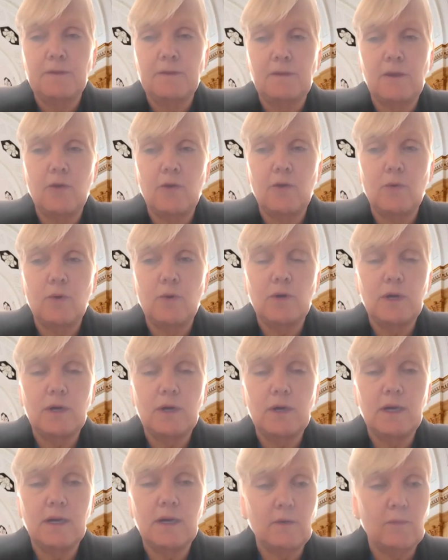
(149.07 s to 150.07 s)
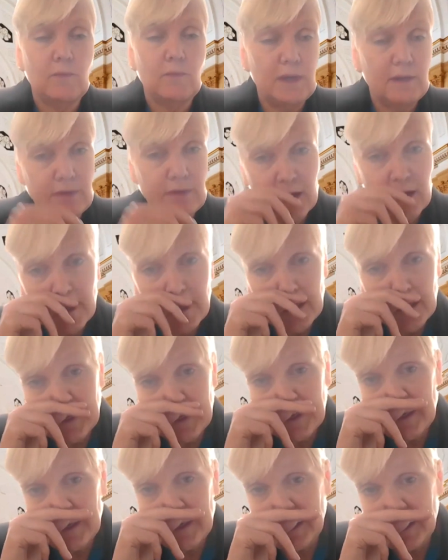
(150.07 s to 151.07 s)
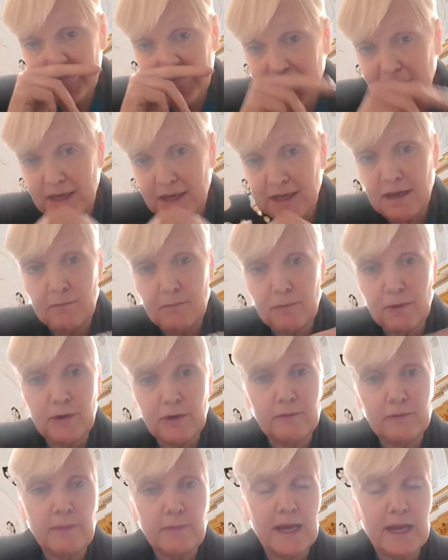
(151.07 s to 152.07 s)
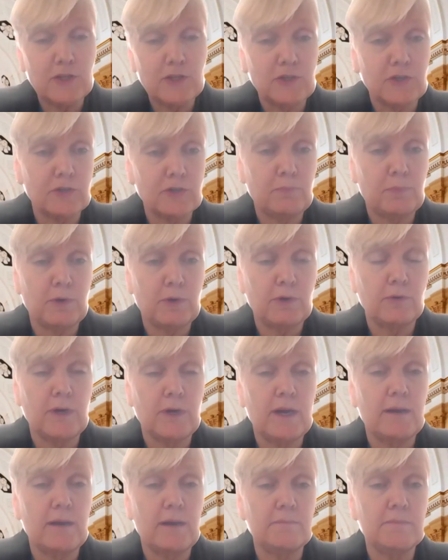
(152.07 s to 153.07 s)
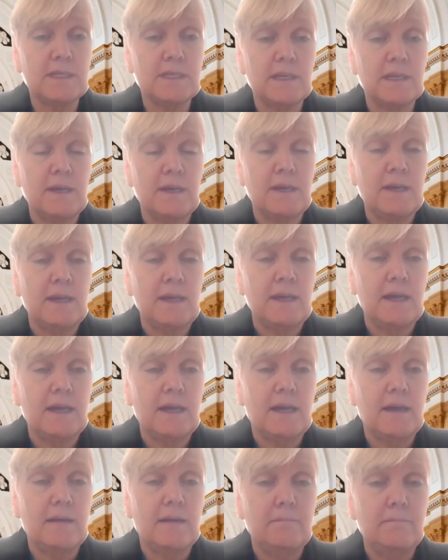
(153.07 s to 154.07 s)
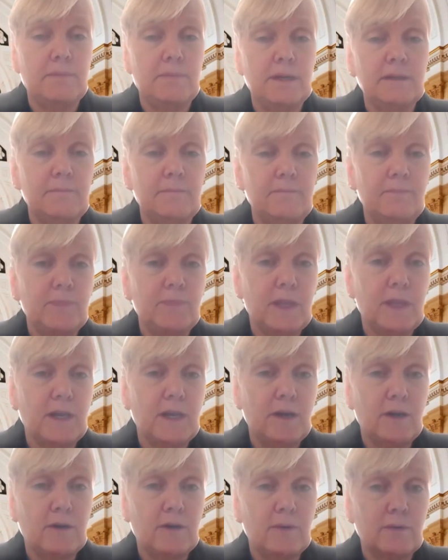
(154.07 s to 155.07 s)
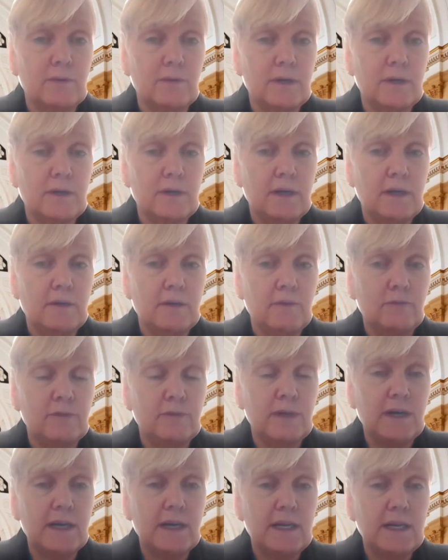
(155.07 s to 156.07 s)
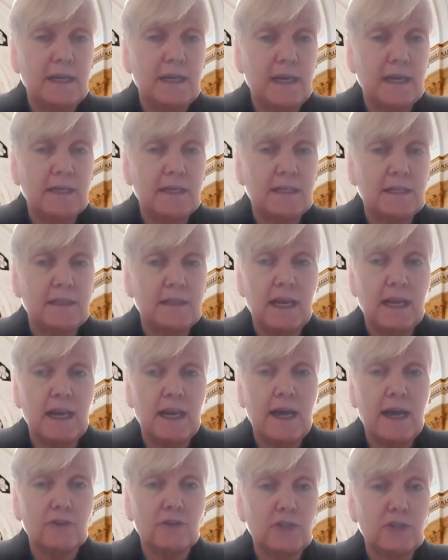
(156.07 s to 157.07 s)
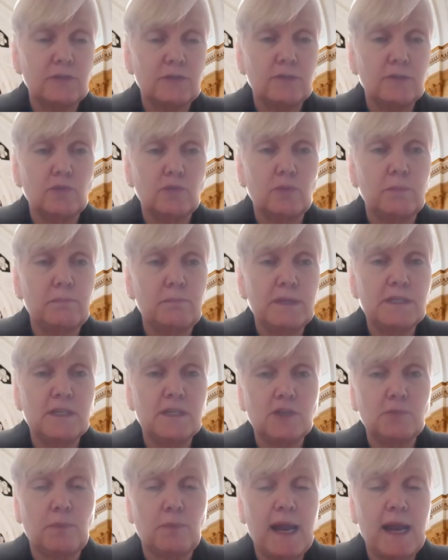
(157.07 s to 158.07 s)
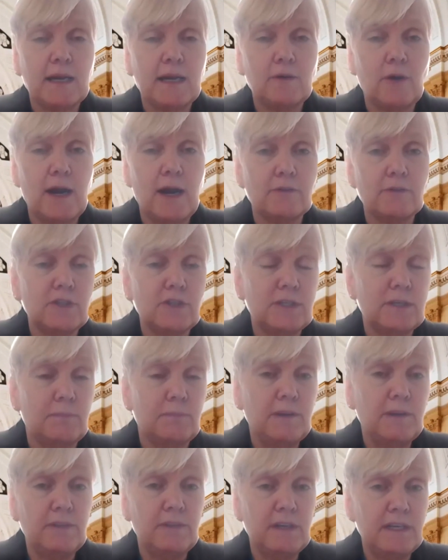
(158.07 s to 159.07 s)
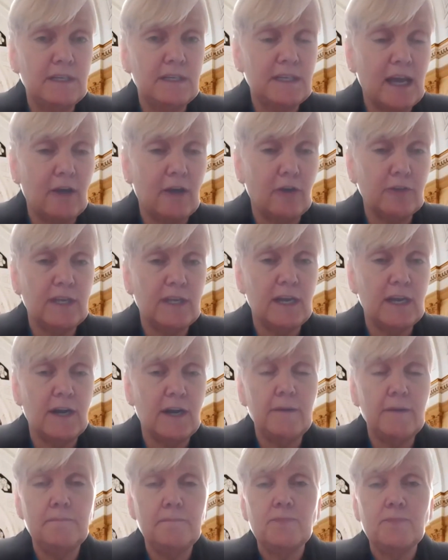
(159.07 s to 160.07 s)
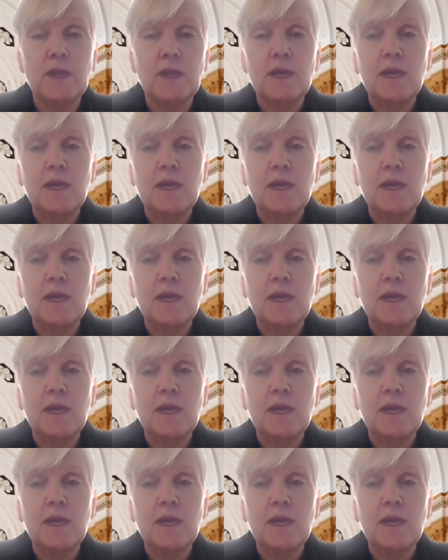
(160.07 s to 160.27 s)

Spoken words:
So we've got a number of master's programs, but they're very connected. They allow students with business backgrounds to pivot into healthcare